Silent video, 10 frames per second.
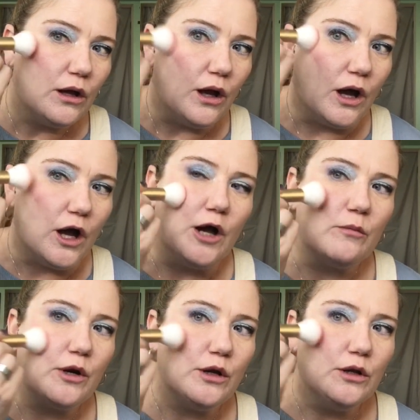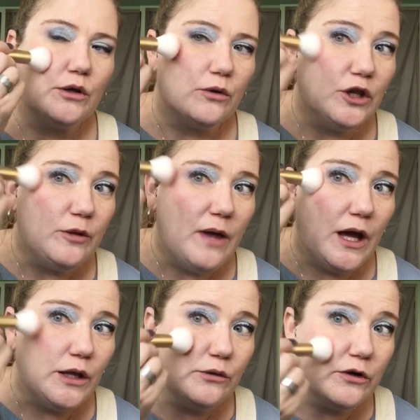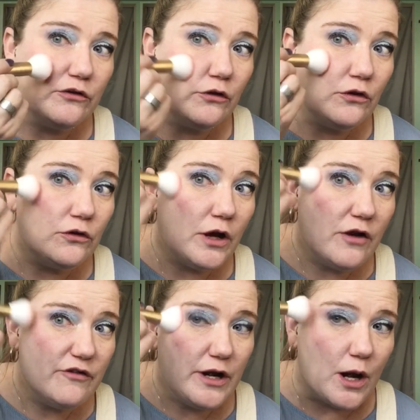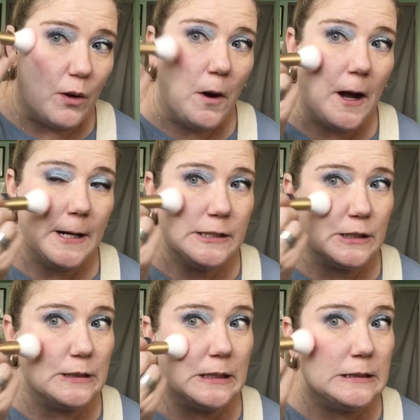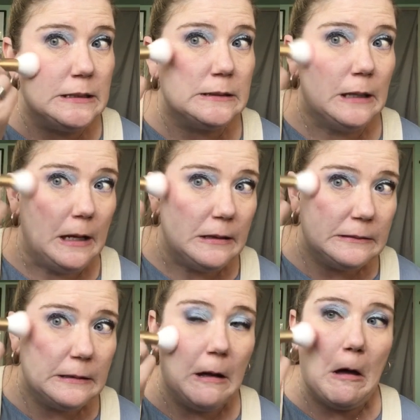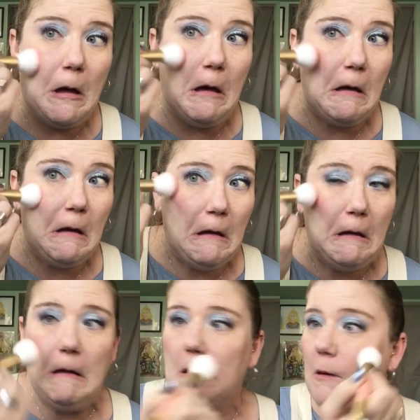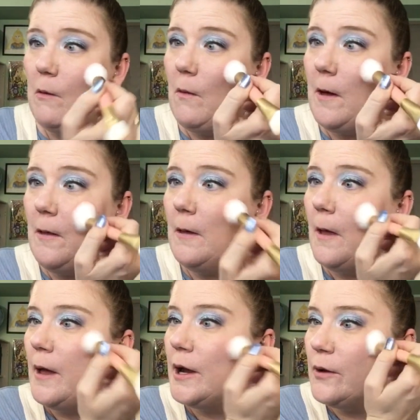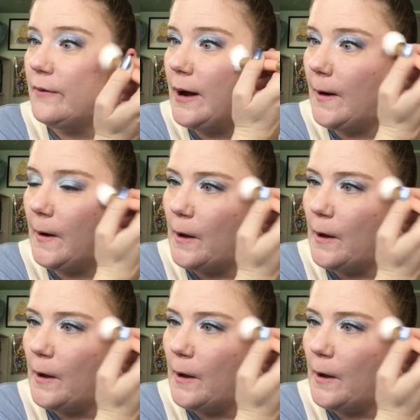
I'm gonna look really bad the rest of this entire video. I should have done this last. Oh well, here we are.